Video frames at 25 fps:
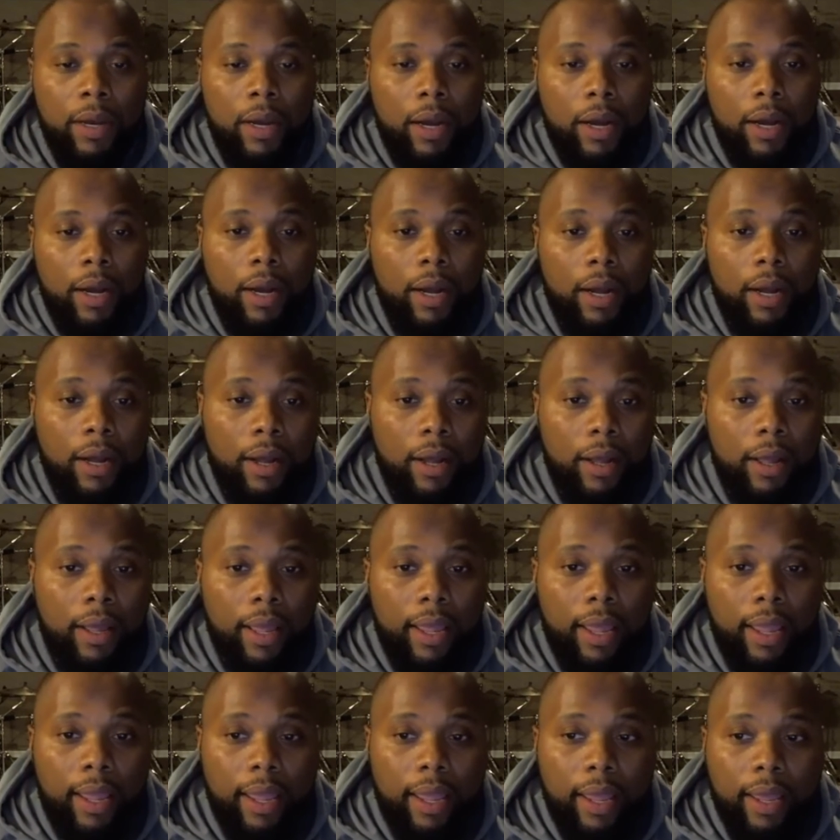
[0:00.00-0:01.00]

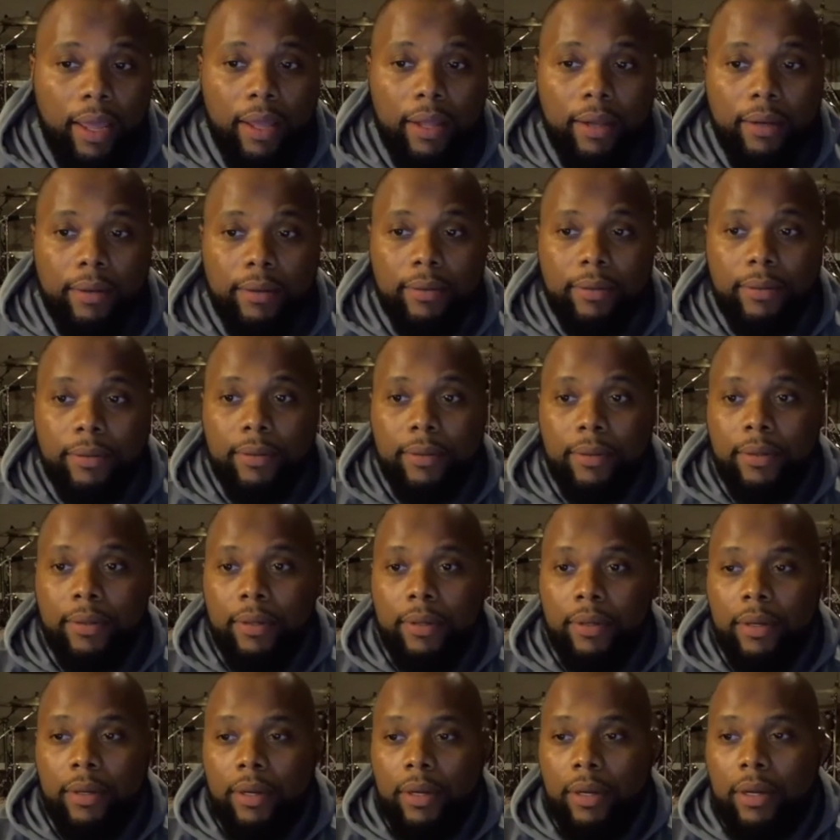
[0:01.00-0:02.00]
And
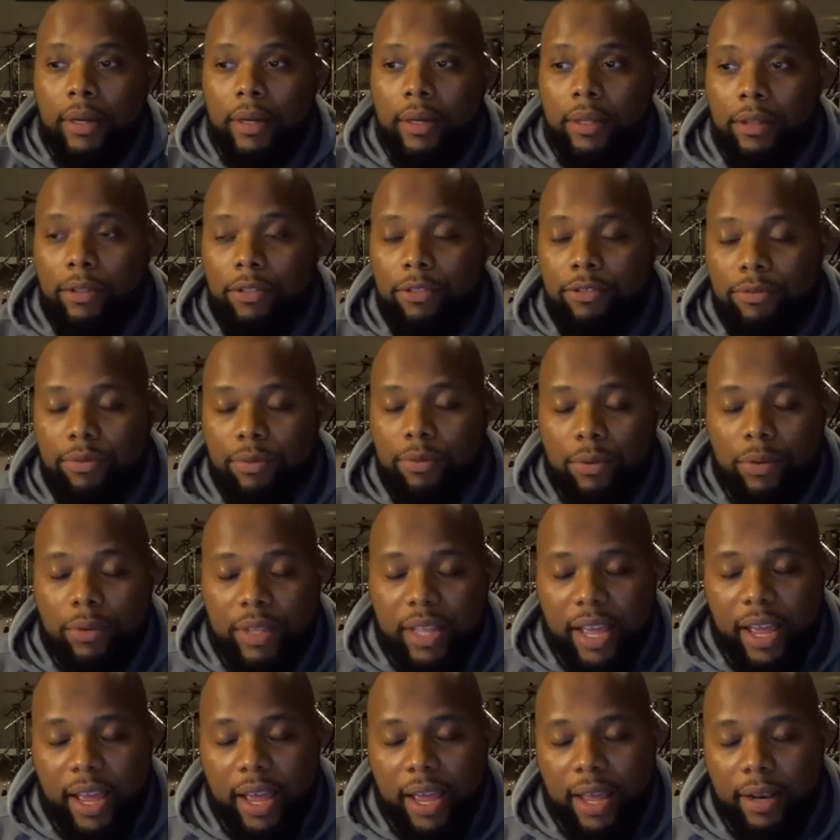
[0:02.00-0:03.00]
through
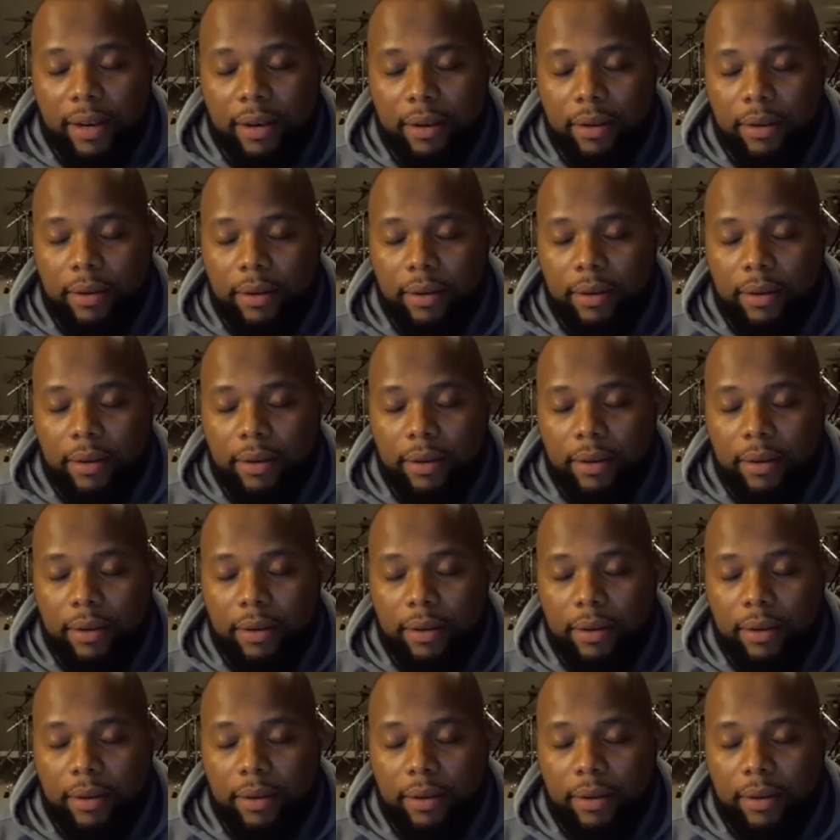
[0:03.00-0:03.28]
that